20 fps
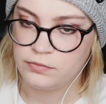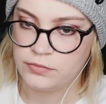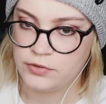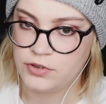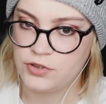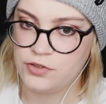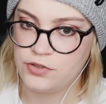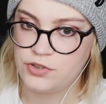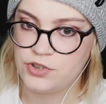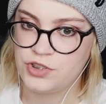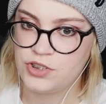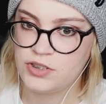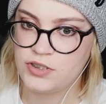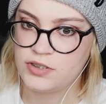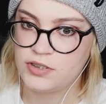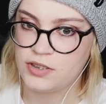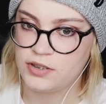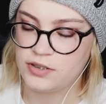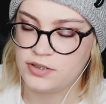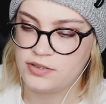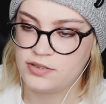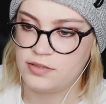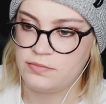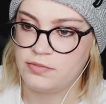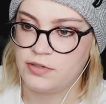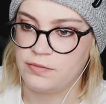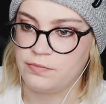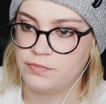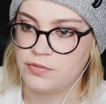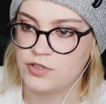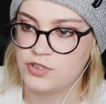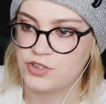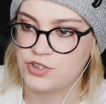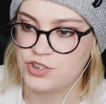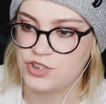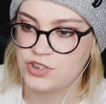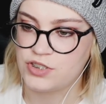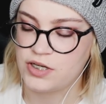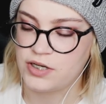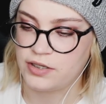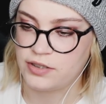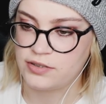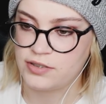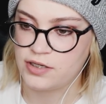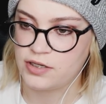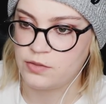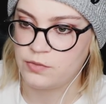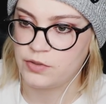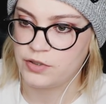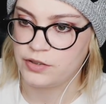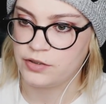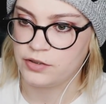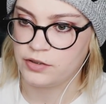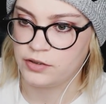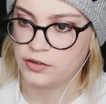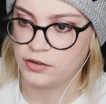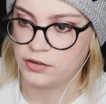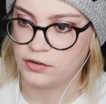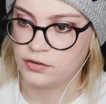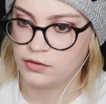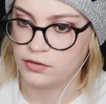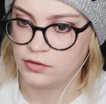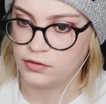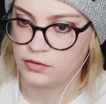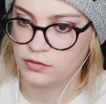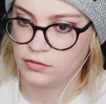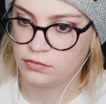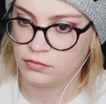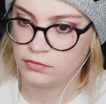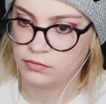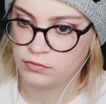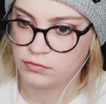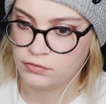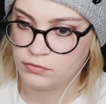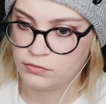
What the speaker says: But she's not the same type of person. She's not going to take away her kid, you know?